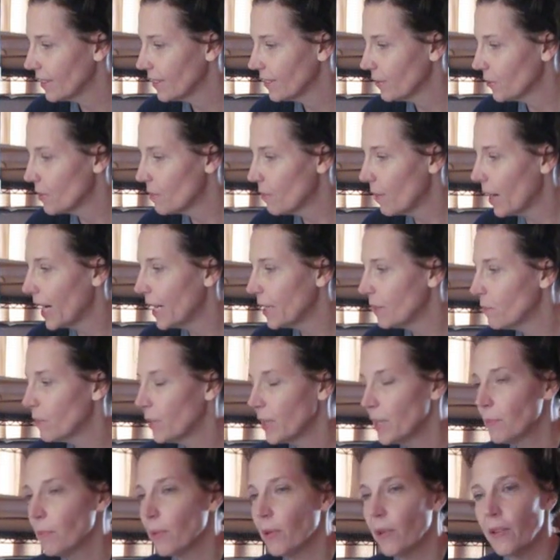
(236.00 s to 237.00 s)
remind
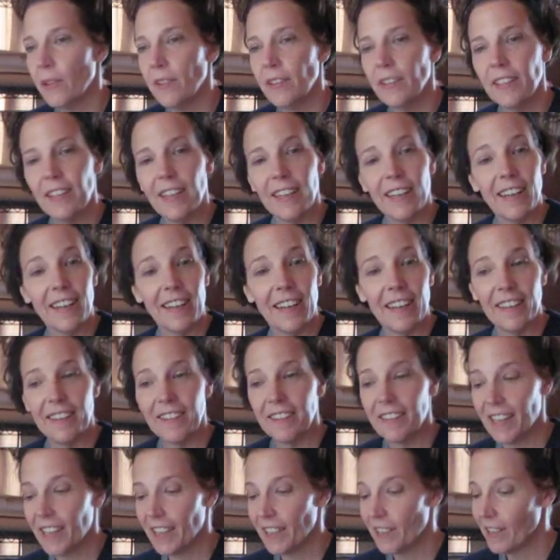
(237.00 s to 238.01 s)
people
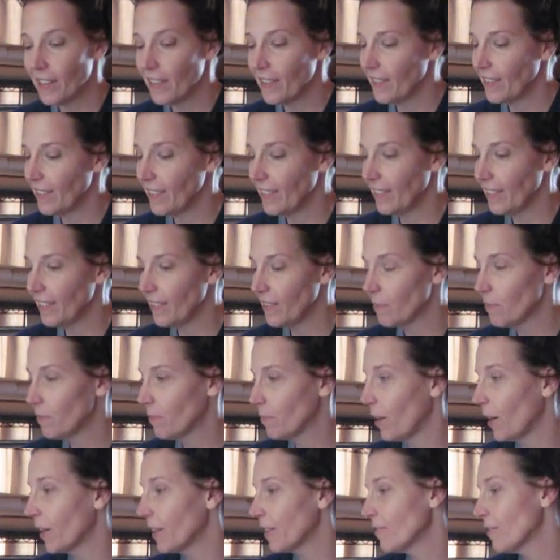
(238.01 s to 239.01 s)
that
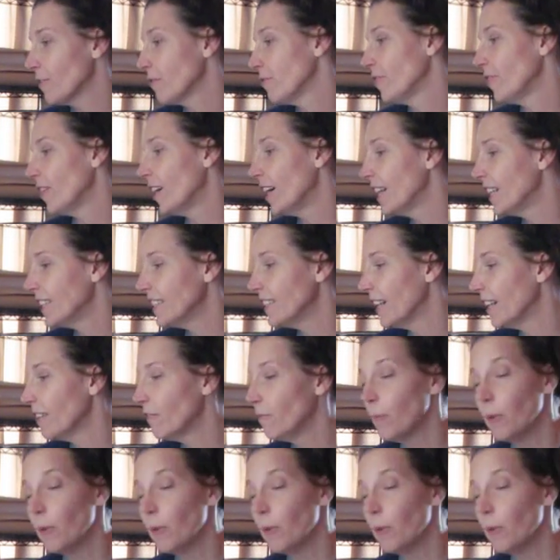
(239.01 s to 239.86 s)
part of the fun of